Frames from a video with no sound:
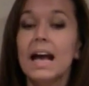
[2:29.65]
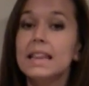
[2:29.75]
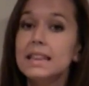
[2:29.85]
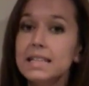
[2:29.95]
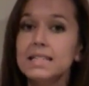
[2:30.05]

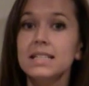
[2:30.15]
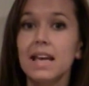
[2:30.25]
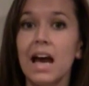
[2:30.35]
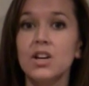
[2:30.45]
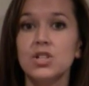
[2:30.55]
And this is
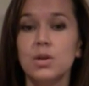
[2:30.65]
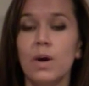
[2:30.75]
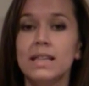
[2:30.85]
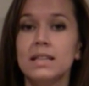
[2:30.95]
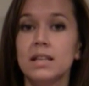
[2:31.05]
actually
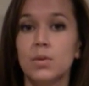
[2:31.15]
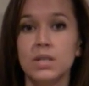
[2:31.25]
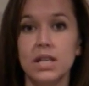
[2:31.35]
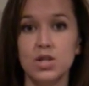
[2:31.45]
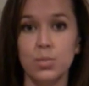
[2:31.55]
why the
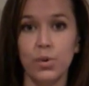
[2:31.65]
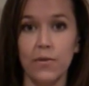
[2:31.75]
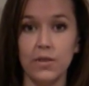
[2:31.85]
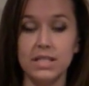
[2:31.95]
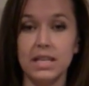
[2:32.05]
liquidation
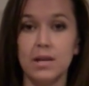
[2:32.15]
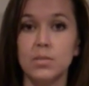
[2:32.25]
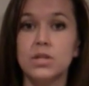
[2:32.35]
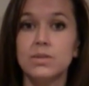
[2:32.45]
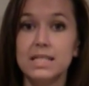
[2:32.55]
preference
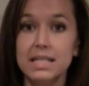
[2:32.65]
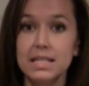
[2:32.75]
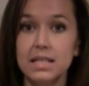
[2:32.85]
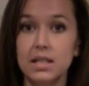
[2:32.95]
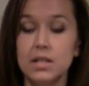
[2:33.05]
came into
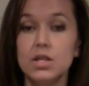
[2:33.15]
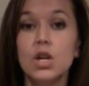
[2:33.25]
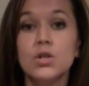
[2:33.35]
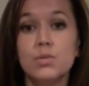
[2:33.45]
existence,